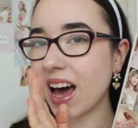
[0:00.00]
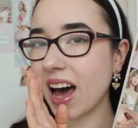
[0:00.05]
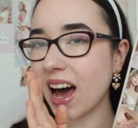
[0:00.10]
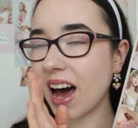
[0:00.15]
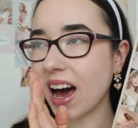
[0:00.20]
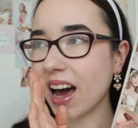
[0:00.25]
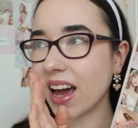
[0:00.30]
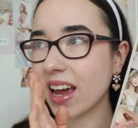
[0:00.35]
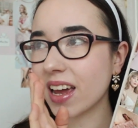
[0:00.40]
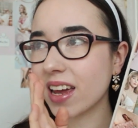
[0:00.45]

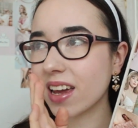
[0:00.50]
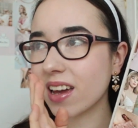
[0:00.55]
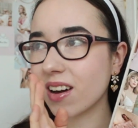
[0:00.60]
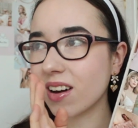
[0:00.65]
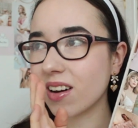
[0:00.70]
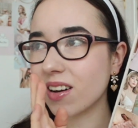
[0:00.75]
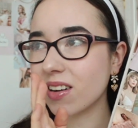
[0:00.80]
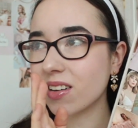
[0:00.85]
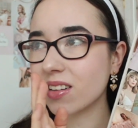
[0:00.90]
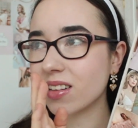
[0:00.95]
I
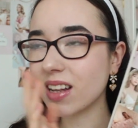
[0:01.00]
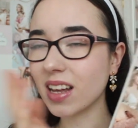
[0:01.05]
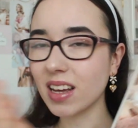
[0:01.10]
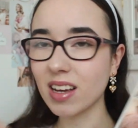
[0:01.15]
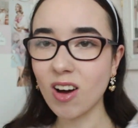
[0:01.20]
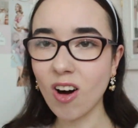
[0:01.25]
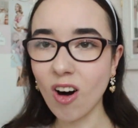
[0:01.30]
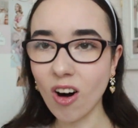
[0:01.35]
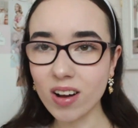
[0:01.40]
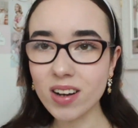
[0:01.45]

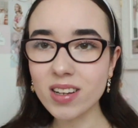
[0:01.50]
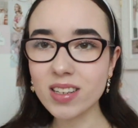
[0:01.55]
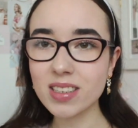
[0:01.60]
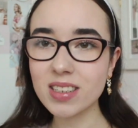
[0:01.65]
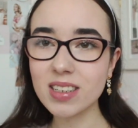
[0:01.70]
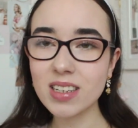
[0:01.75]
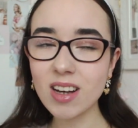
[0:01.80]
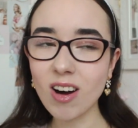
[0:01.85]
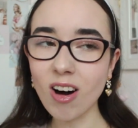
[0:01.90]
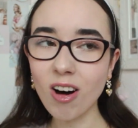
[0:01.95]
like
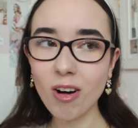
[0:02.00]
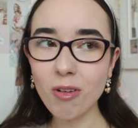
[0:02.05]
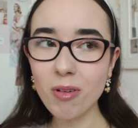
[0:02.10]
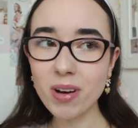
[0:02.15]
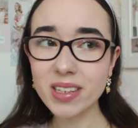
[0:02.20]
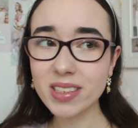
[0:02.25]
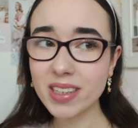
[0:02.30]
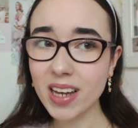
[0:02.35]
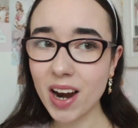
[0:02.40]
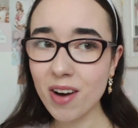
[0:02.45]
honestly
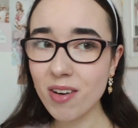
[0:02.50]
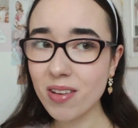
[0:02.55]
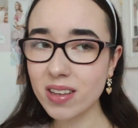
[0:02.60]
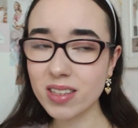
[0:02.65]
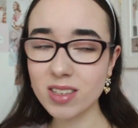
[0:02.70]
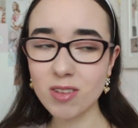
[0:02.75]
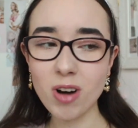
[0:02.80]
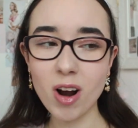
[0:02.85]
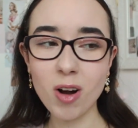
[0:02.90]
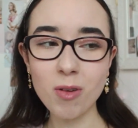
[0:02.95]
always carry
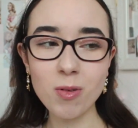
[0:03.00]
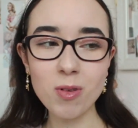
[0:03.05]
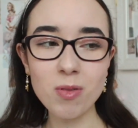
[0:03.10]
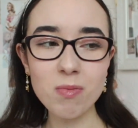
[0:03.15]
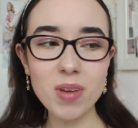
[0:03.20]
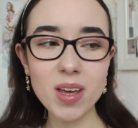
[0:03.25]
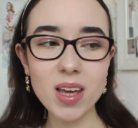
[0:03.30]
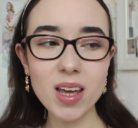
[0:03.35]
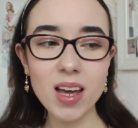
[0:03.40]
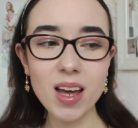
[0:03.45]
this around with
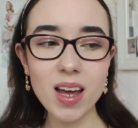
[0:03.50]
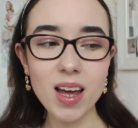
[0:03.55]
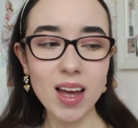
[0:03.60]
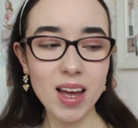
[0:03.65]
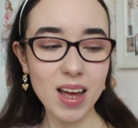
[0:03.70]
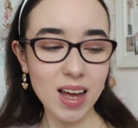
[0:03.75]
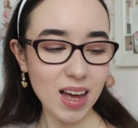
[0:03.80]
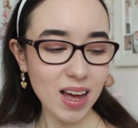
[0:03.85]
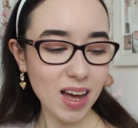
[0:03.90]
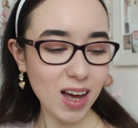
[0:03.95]
me,
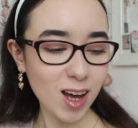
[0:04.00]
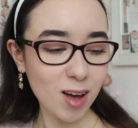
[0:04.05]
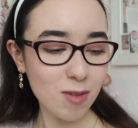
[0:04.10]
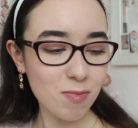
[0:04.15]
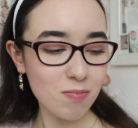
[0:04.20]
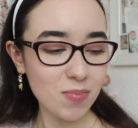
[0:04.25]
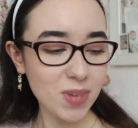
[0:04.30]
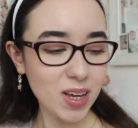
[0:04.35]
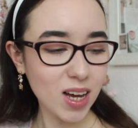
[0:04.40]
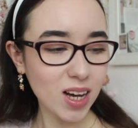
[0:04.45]

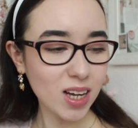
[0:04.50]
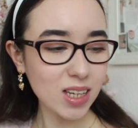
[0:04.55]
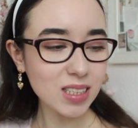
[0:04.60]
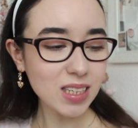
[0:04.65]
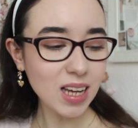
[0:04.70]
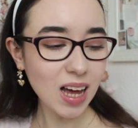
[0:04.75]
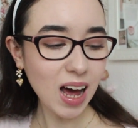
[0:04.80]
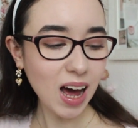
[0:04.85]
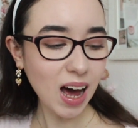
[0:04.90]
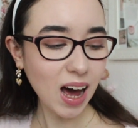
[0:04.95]

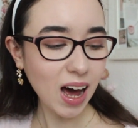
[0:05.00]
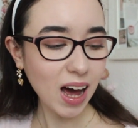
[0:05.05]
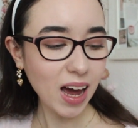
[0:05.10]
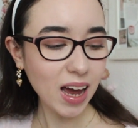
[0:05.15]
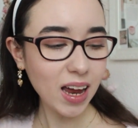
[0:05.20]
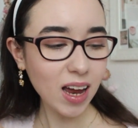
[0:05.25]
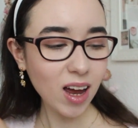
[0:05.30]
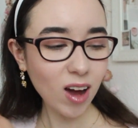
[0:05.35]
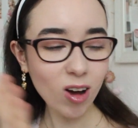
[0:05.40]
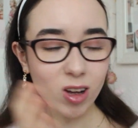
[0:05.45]
because
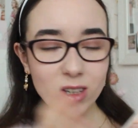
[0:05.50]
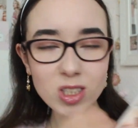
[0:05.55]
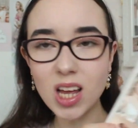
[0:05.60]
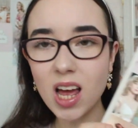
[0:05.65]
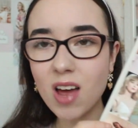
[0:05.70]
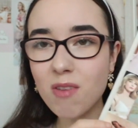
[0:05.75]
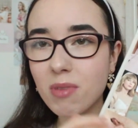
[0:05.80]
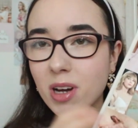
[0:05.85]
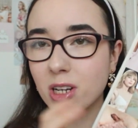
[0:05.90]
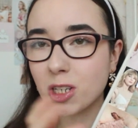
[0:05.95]
I also
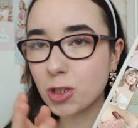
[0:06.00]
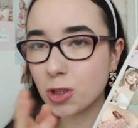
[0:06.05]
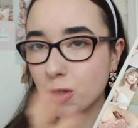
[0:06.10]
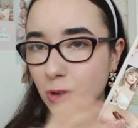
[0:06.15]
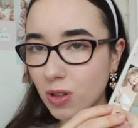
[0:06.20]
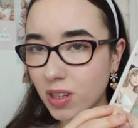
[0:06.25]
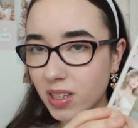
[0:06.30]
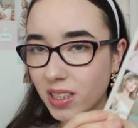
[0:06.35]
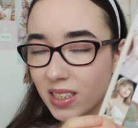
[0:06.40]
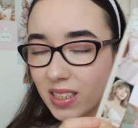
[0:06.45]
have my
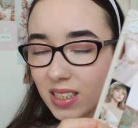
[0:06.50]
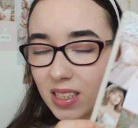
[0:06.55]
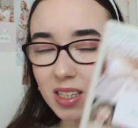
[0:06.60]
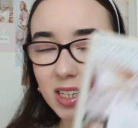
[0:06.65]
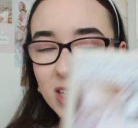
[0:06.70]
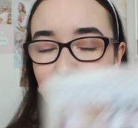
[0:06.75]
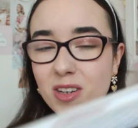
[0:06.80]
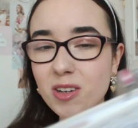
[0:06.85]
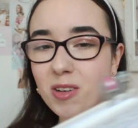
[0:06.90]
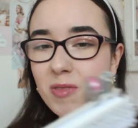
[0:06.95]
to-do lists
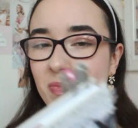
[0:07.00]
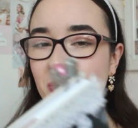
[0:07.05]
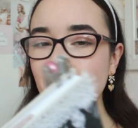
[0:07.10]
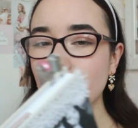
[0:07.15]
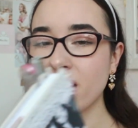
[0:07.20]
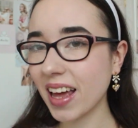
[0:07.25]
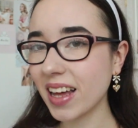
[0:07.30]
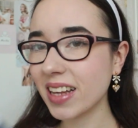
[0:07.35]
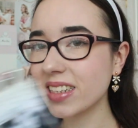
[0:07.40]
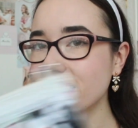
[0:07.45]
in here.
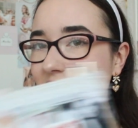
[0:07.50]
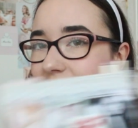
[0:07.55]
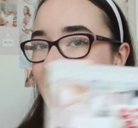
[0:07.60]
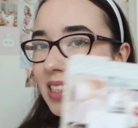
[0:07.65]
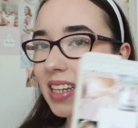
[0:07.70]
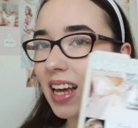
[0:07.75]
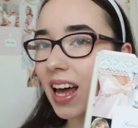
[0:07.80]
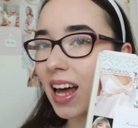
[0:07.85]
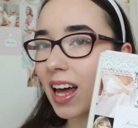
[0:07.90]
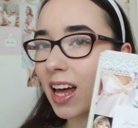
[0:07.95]
And
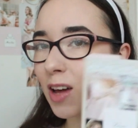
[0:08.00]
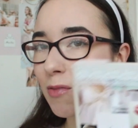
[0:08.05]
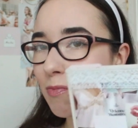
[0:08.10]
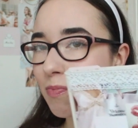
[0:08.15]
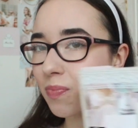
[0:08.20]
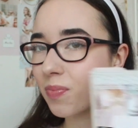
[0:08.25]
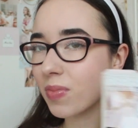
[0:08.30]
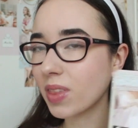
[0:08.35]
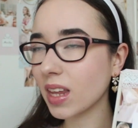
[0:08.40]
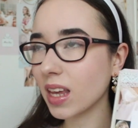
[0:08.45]
yeah,
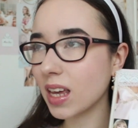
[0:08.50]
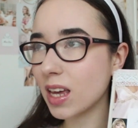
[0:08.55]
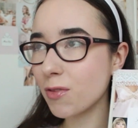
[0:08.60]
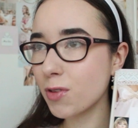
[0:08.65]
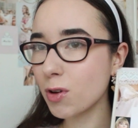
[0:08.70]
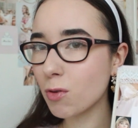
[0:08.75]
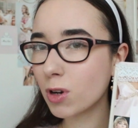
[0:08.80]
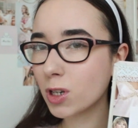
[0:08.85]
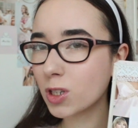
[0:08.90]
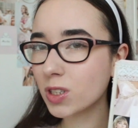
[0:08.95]

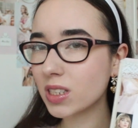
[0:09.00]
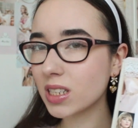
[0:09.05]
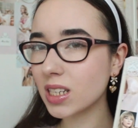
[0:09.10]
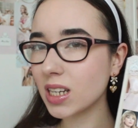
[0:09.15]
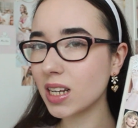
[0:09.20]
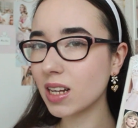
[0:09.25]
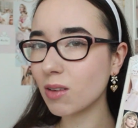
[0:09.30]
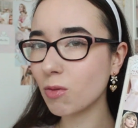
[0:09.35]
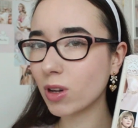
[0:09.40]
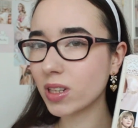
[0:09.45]
if you want to
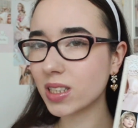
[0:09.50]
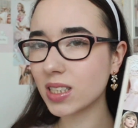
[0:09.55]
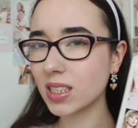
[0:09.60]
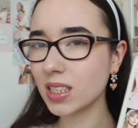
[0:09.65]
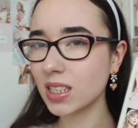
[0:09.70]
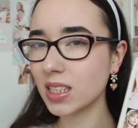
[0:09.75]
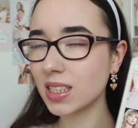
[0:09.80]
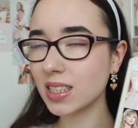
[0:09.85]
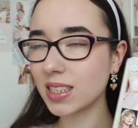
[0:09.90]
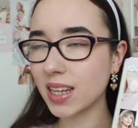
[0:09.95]
see
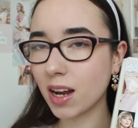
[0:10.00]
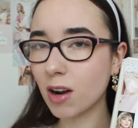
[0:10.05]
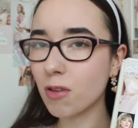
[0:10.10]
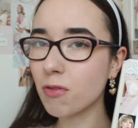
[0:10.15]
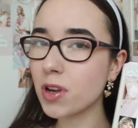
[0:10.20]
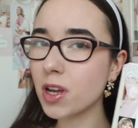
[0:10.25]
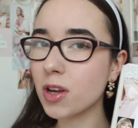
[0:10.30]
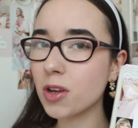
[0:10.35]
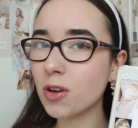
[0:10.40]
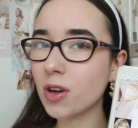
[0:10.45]
what's inside
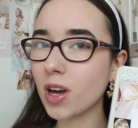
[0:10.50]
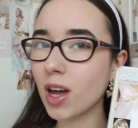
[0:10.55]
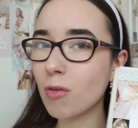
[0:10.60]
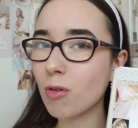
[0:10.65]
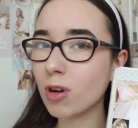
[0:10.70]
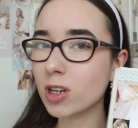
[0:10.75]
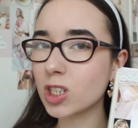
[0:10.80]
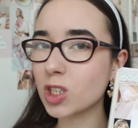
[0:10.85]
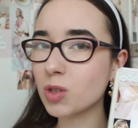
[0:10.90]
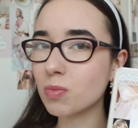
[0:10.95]
of here, you can
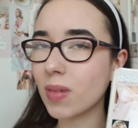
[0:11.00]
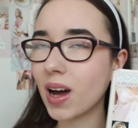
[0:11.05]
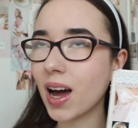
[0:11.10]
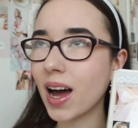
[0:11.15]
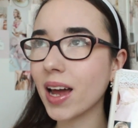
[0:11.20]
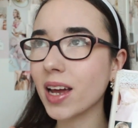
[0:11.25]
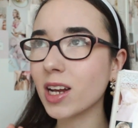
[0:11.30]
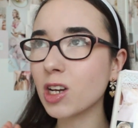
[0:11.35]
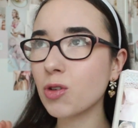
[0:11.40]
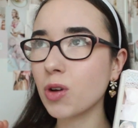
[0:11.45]
watch
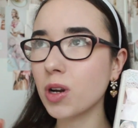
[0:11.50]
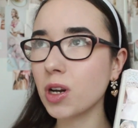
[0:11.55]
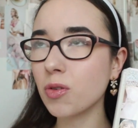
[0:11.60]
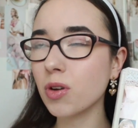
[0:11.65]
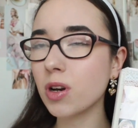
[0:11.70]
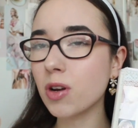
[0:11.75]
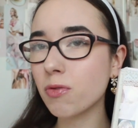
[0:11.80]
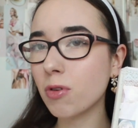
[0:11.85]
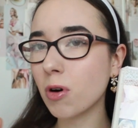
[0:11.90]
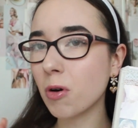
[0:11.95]
my
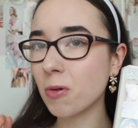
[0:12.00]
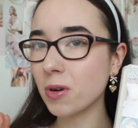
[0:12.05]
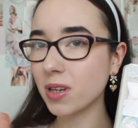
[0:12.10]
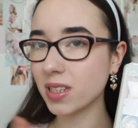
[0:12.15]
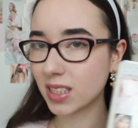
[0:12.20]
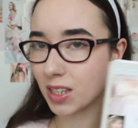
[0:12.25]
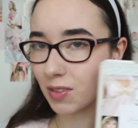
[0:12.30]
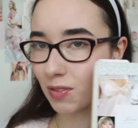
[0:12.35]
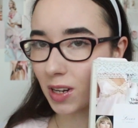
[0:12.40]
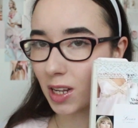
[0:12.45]
2024
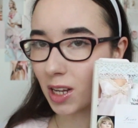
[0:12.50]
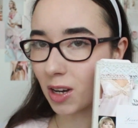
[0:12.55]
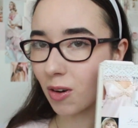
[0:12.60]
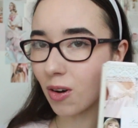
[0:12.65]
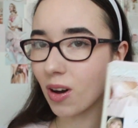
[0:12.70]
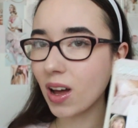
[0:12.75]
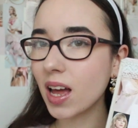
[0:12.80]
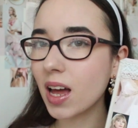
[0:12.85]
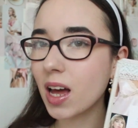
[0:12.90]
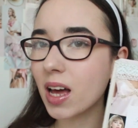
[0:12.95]
reset
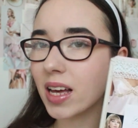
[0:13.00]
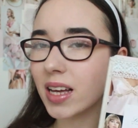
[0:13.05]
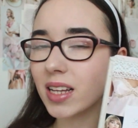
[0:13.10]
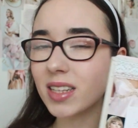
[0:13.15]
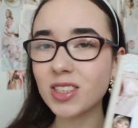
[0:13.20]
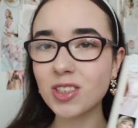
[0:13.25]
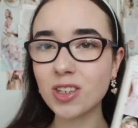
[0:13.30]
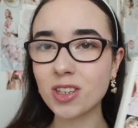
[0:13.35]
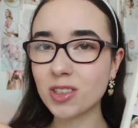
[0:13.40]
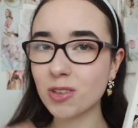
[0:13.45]
video.
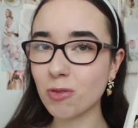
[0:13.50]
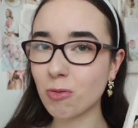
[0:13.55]
It's just